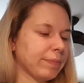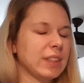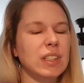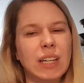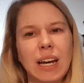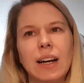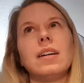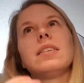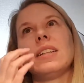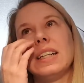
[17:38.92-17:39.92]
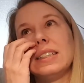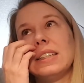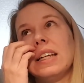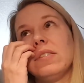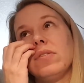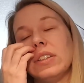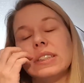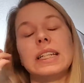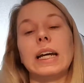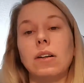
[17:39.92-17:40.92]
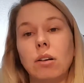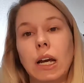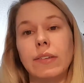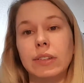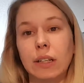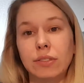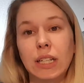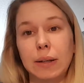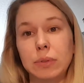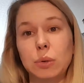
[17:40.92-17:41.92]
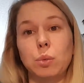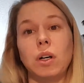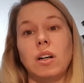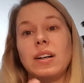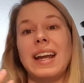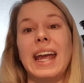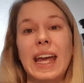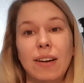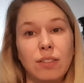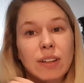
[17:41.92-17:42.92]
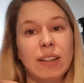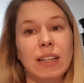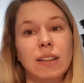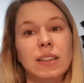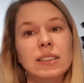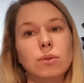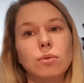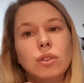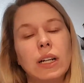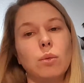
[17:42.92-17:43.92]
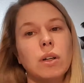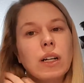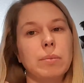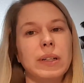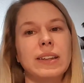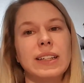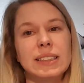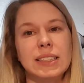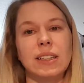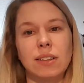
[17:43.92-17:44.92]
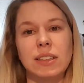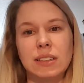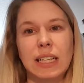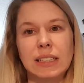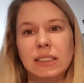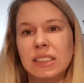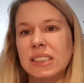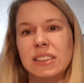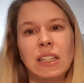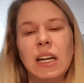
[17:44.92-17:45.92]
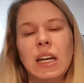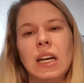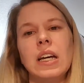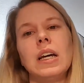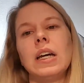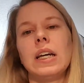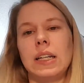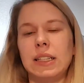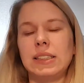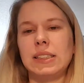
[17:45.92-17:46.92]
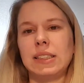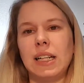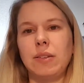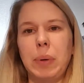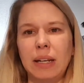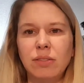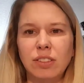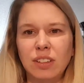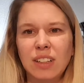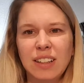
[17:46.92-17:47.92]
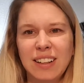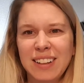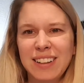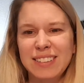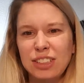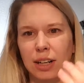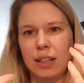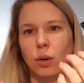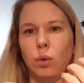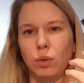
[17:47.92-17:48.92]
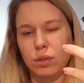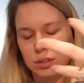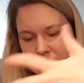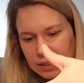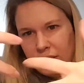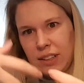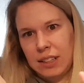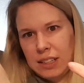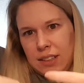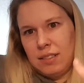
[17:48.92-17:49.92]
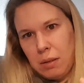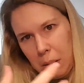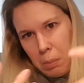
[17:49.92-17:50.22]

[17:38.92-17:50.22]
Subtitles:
So yeah, it feels like I don't have enough time to work on everything, because trying to work on big things here at the desk, it's kind of painful, trying to hold everything.